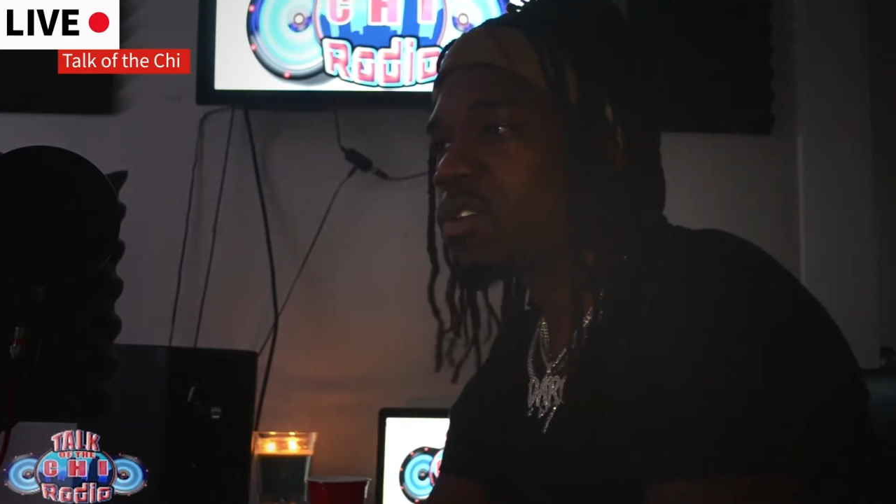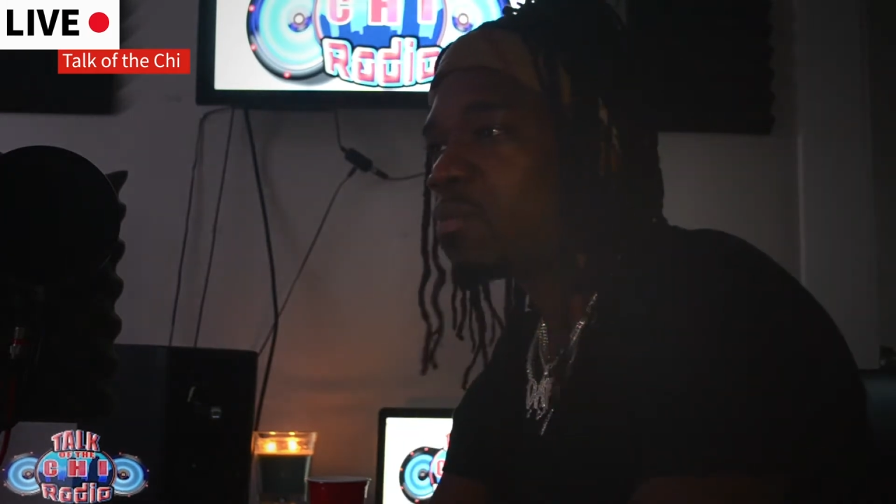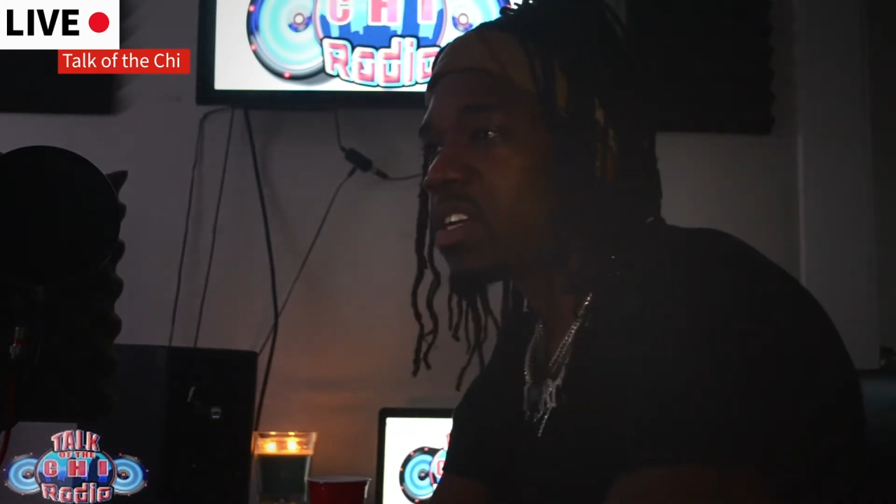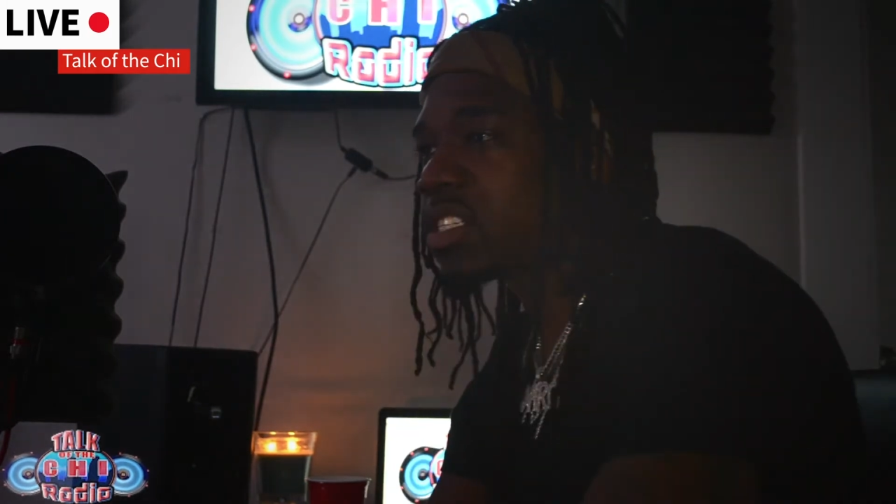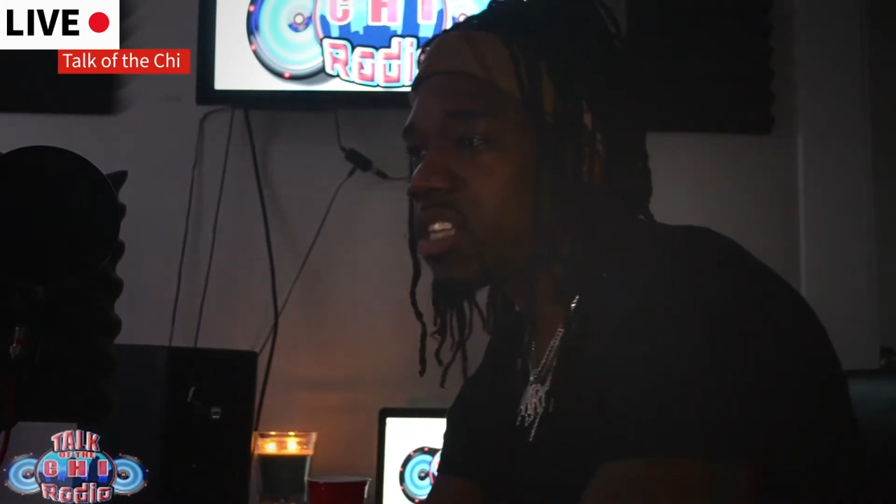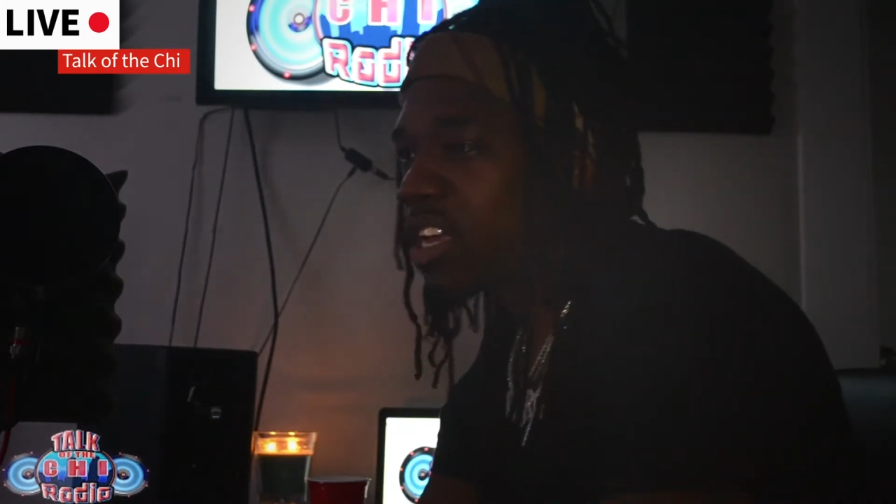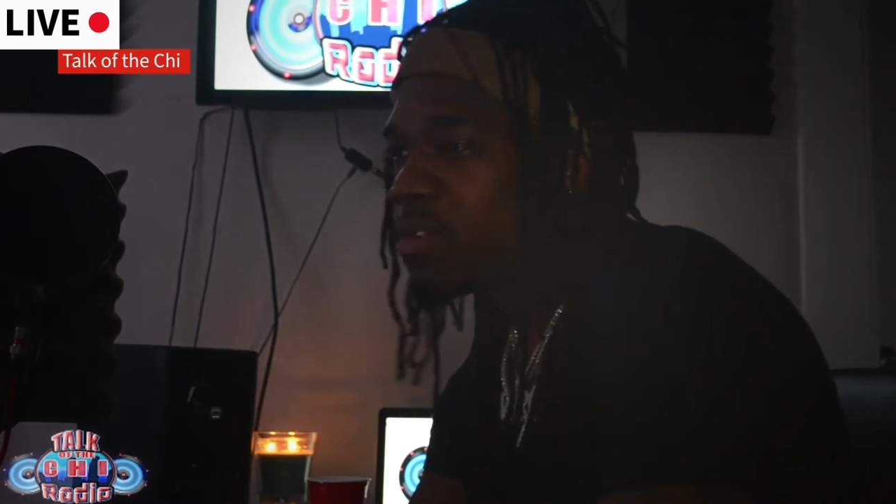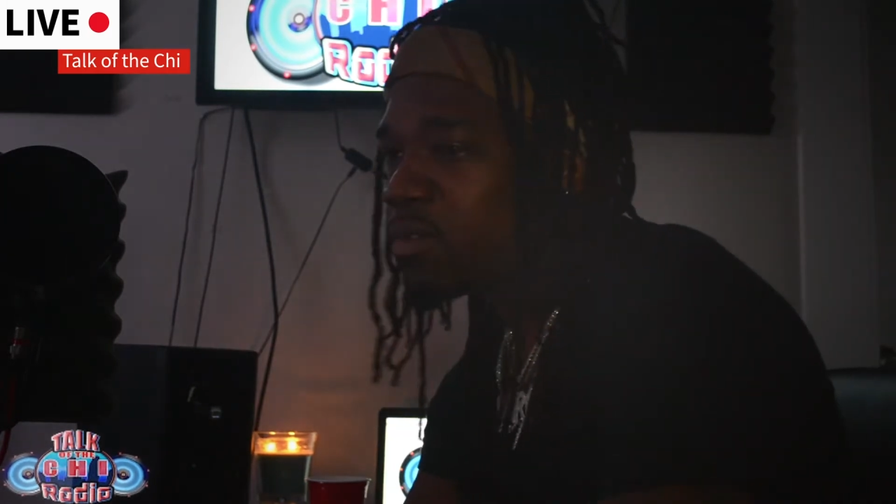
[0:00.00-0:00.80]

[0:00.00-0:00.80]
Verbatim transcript: on my second